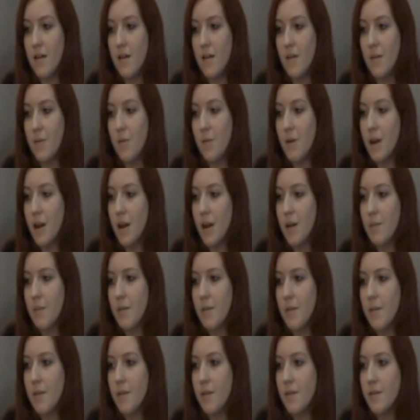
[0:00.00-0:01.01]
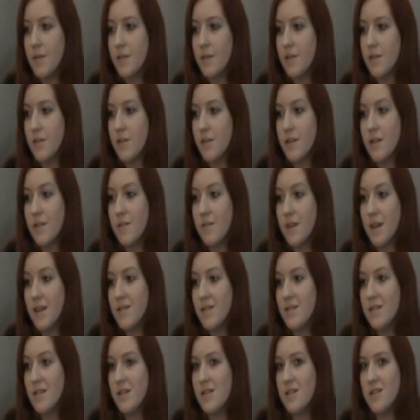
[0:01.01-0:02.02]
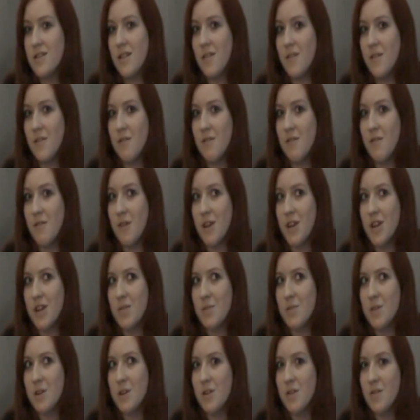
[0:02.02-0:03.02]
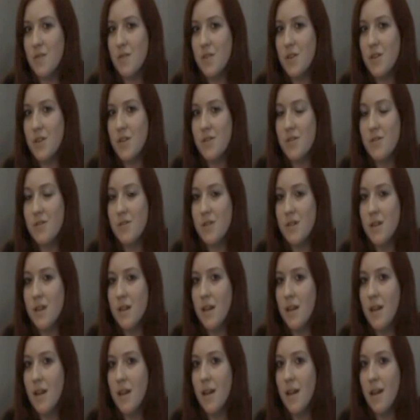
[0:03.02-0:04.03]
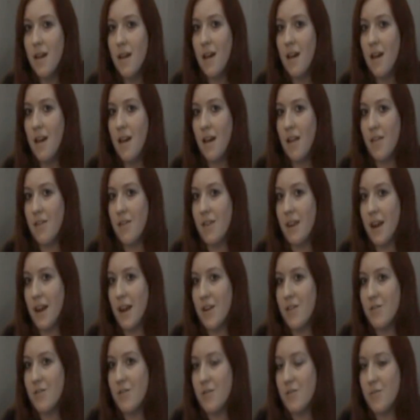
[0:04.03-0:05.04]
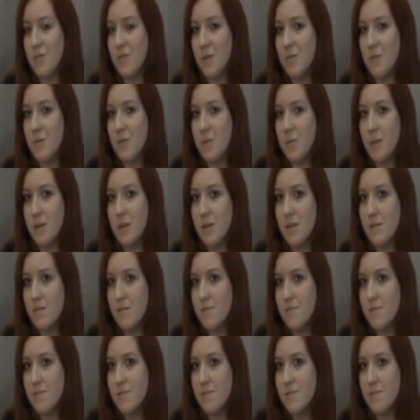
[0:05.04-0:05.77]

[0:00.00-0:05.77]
what happened to Zero? If that's not enough of a wake-up call for you, then I don't know what will be.